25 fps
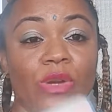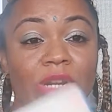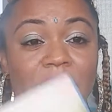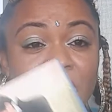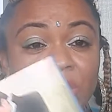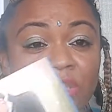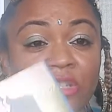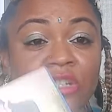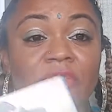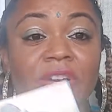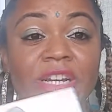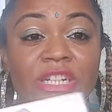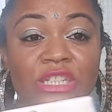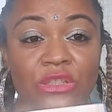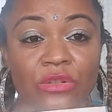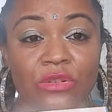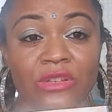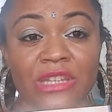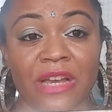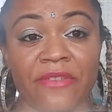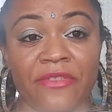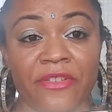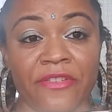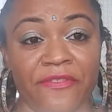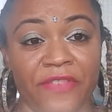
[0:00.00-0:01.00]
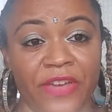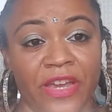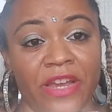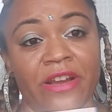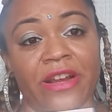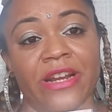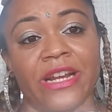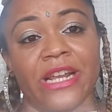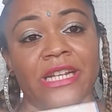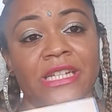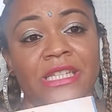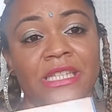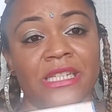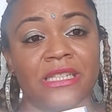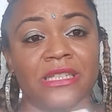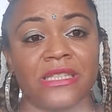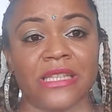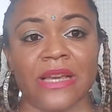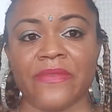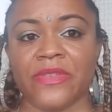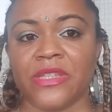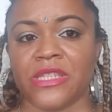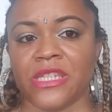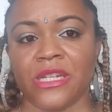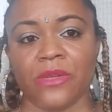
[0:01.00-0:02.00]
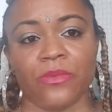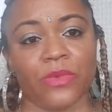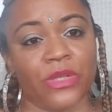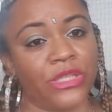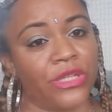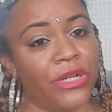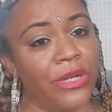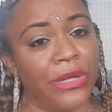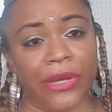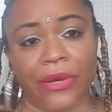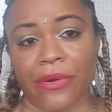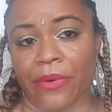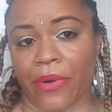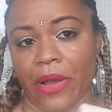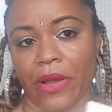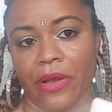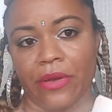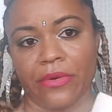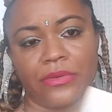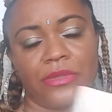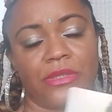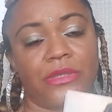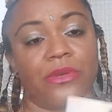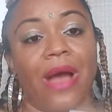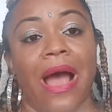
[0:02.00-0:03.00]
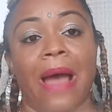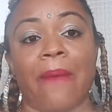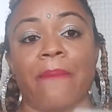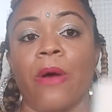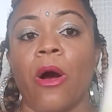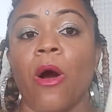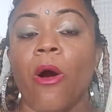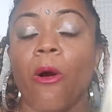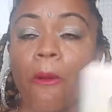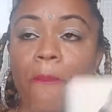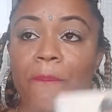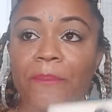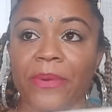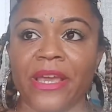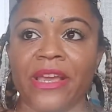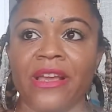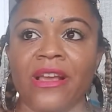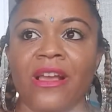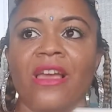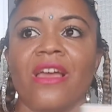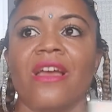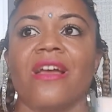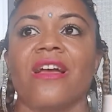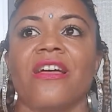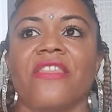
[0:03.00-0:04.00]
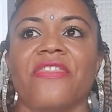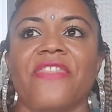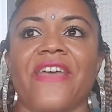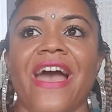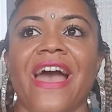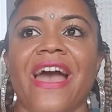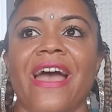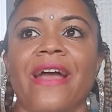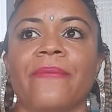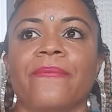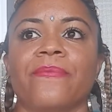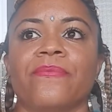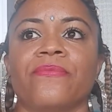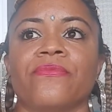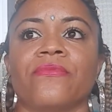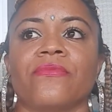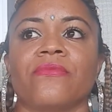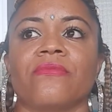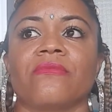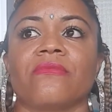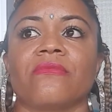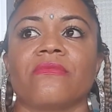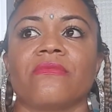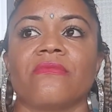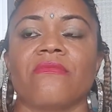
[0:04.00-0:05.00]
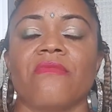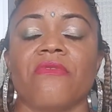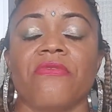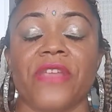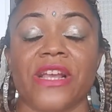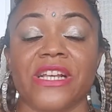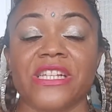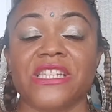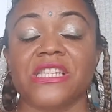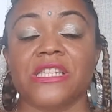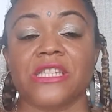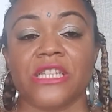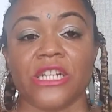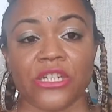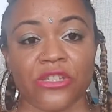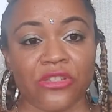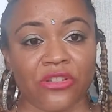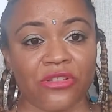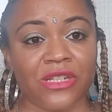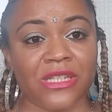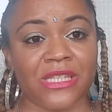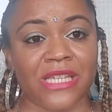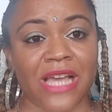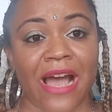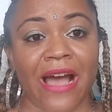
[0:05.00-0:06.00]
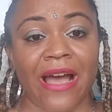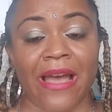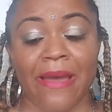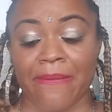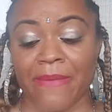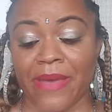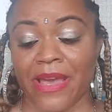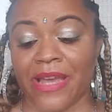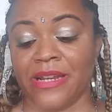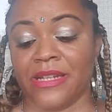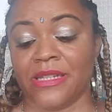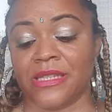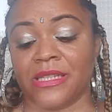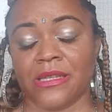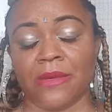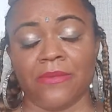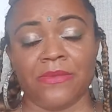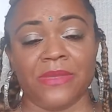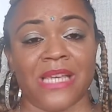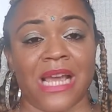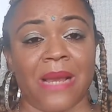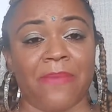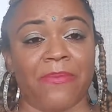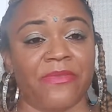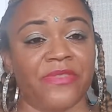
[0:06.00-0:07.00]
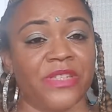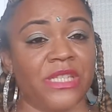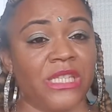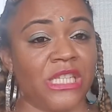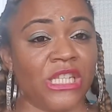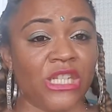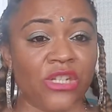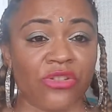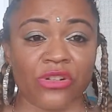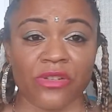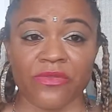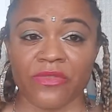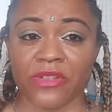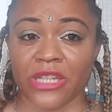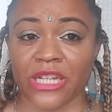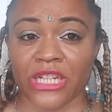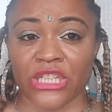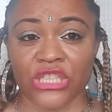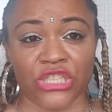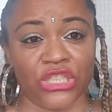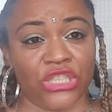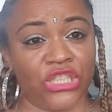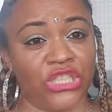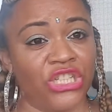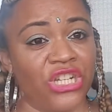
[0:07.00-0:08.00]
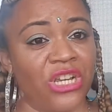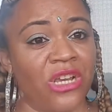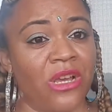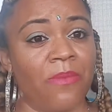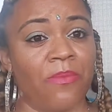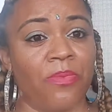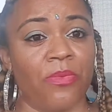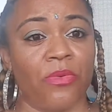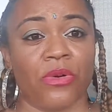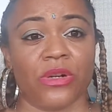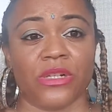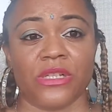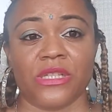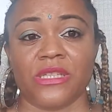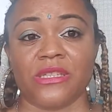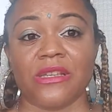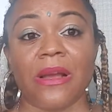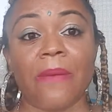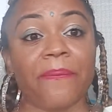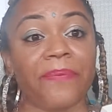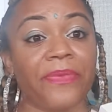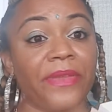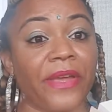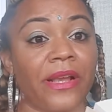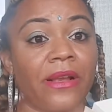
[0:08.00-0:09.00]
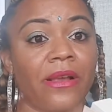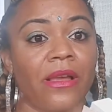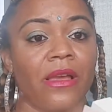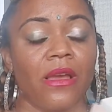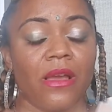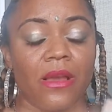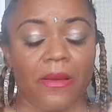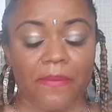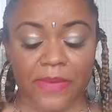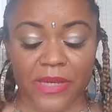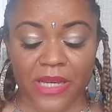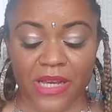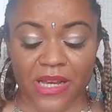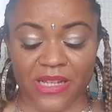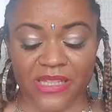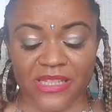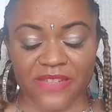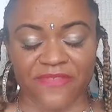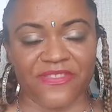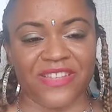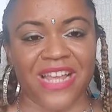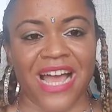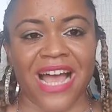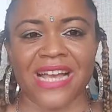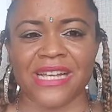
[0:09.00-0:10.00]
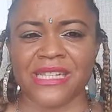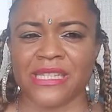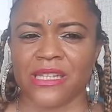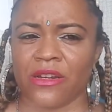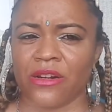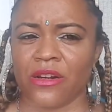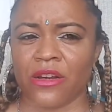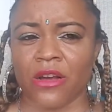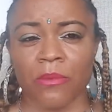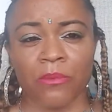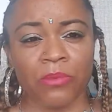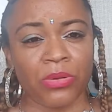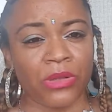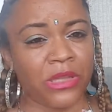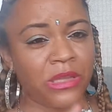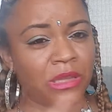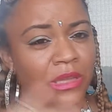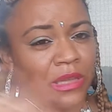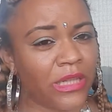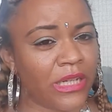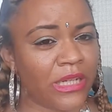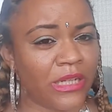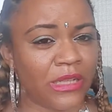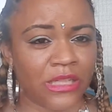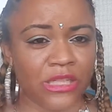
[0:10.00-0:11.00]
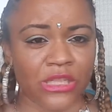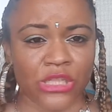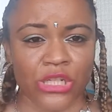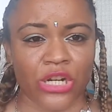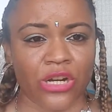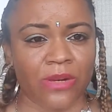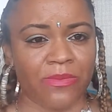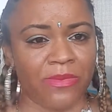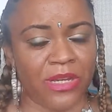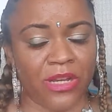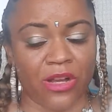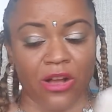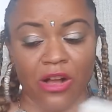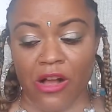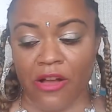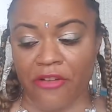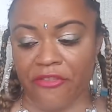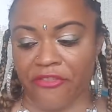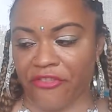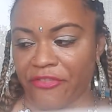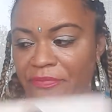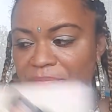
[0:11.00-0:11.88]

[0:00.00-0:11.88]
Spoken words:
an interracial love affair at 1817 was a no-go. So I'm hoping that they stick to the time and it's some type of secret relationship or something, because if not, it's going to completely turn me off.